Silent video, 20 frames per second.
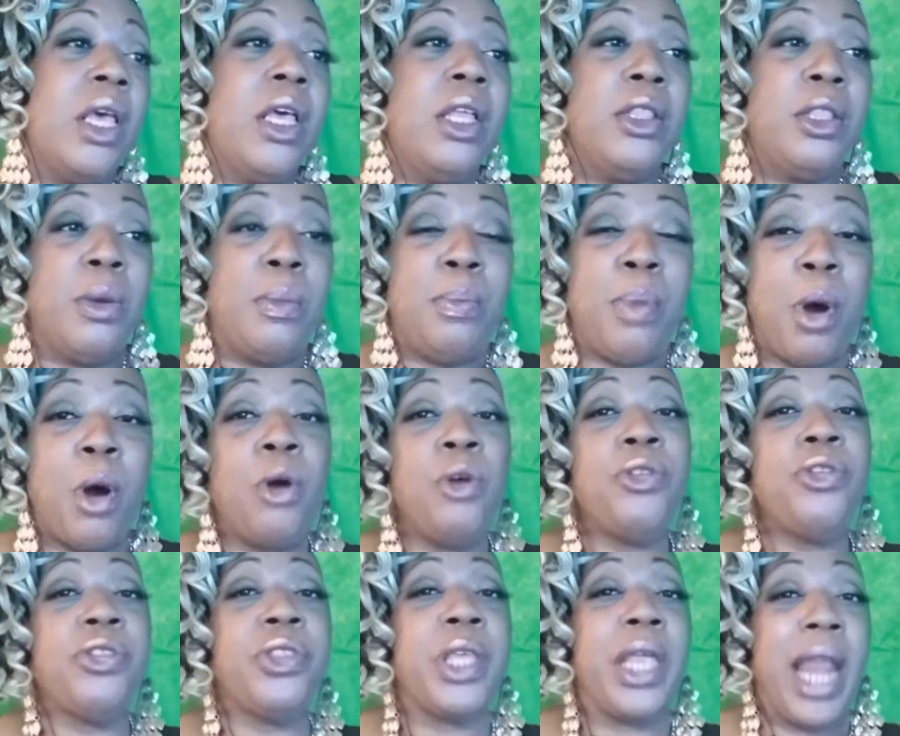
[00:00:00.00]
The
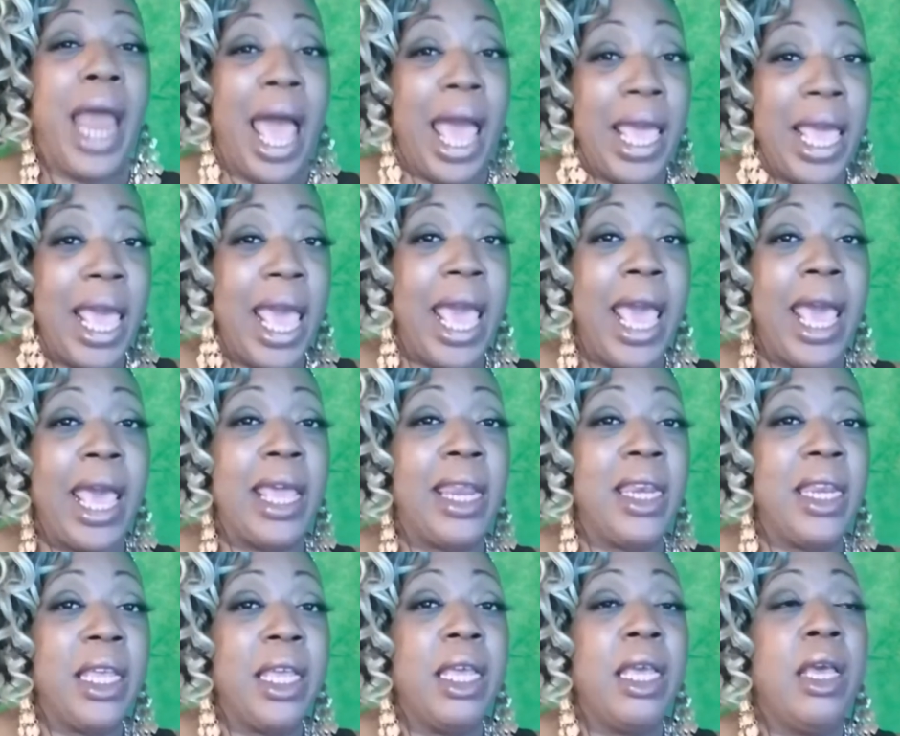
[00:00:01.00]
both that I had,
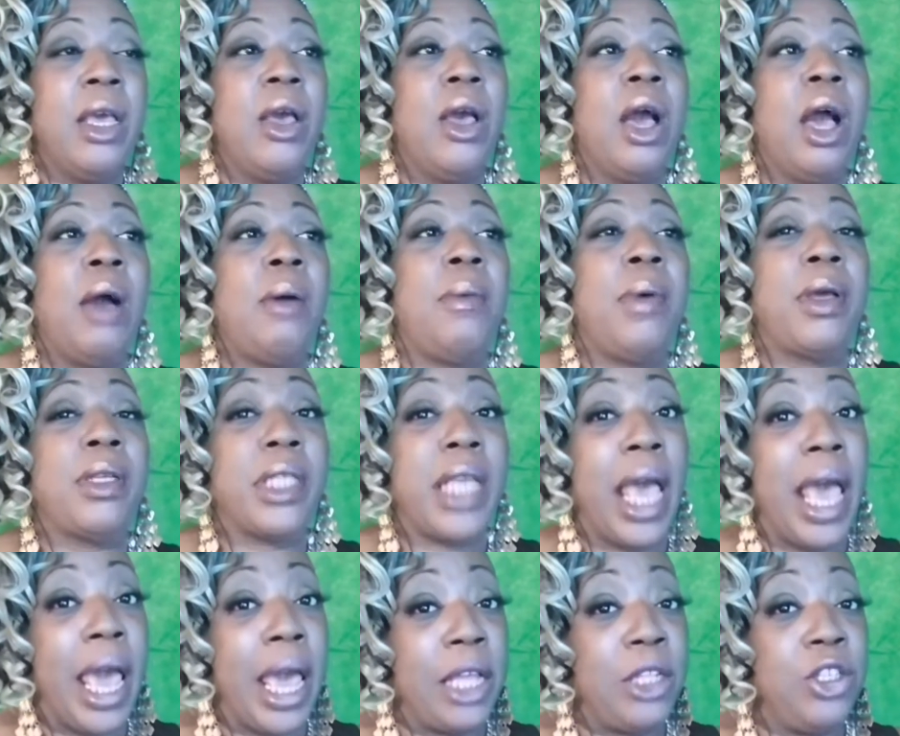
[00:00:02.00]
I
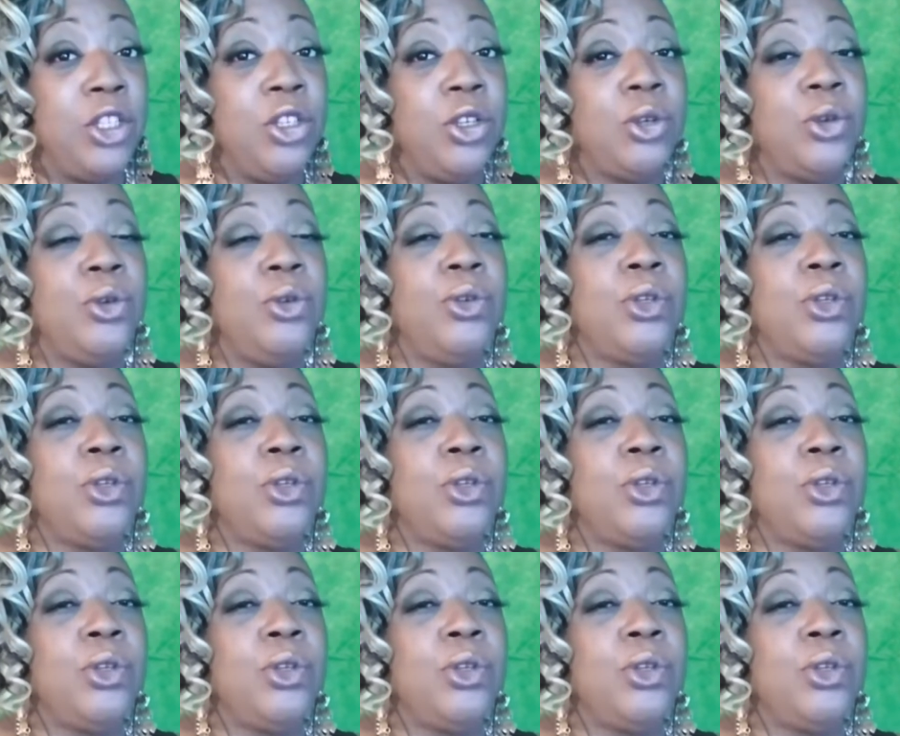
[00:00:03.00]
had two.